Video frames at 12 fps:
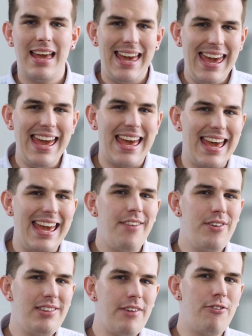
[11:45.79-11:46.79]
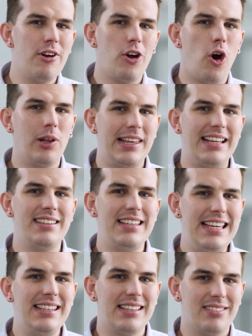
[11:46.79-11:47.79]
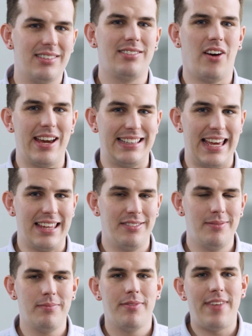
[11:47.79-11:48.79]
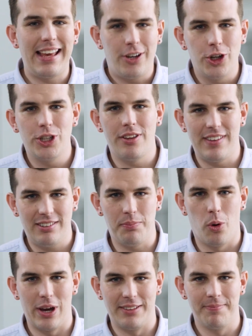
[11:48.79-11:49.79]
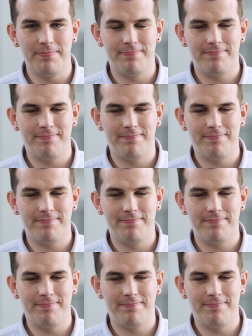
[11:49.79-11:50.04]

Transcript: Here, if a different colleague needed to sign in, they could at this point.